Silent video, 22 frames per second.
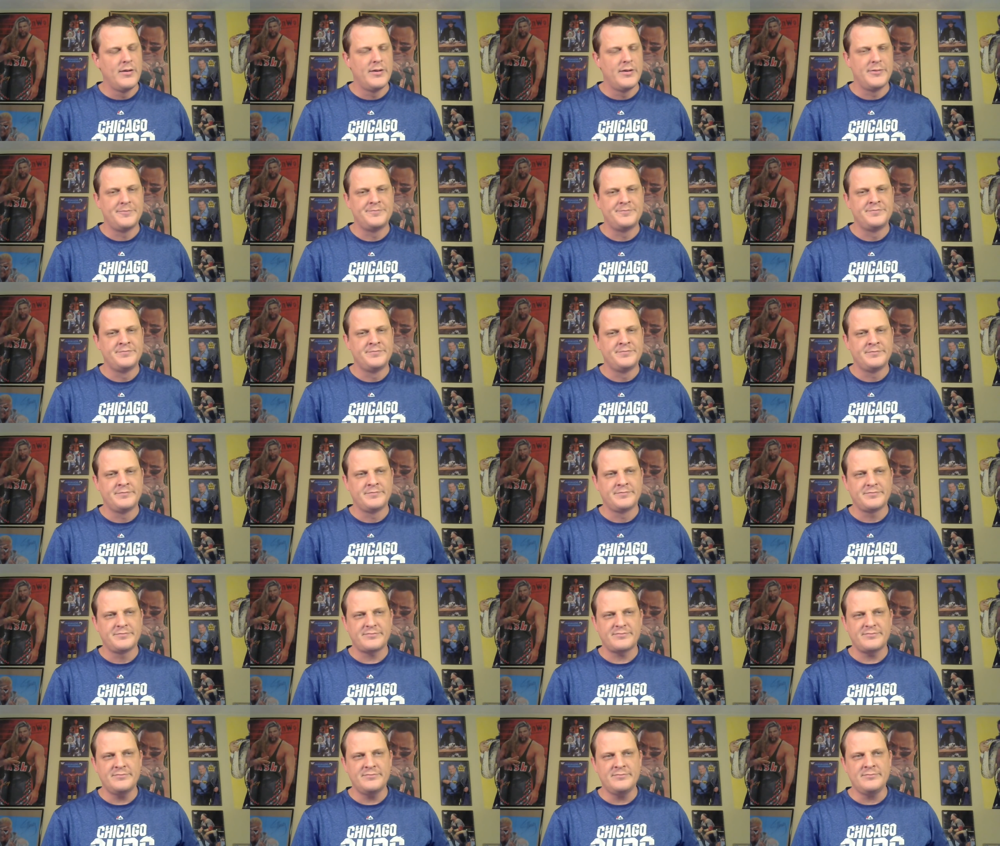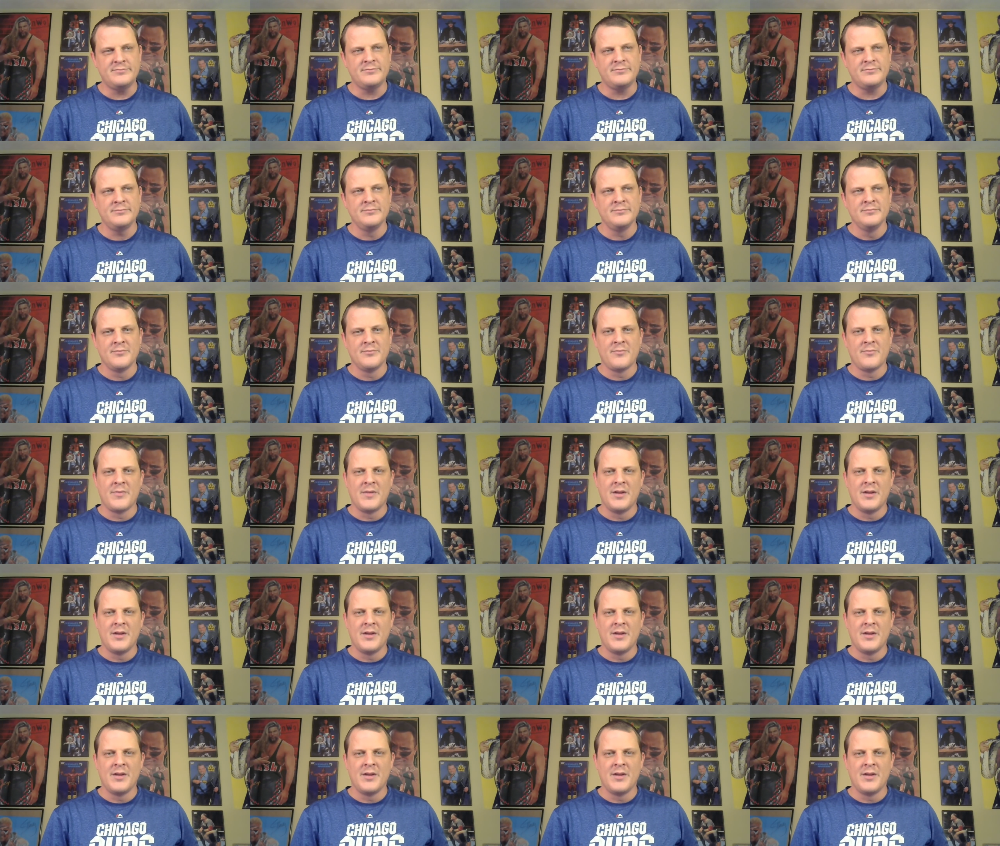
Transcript: No one is speaking in this clip.